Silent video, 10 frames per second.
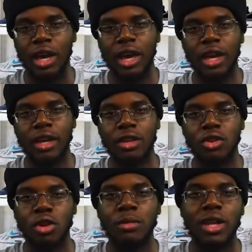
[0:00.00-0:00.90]
And
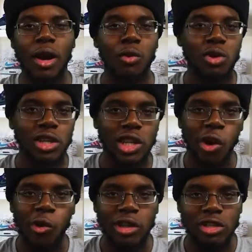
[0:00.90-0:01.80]
normally I would
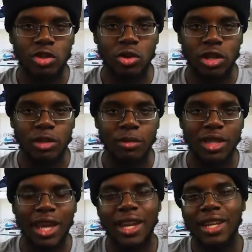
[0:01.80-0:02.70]
go in stores,
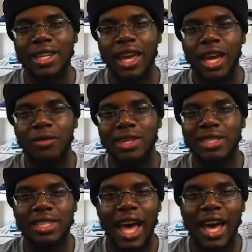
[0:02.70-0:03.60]
but they didn't have
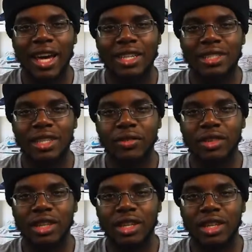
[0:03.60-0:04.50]
his size and
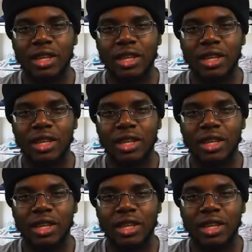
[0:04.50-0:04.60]
everything.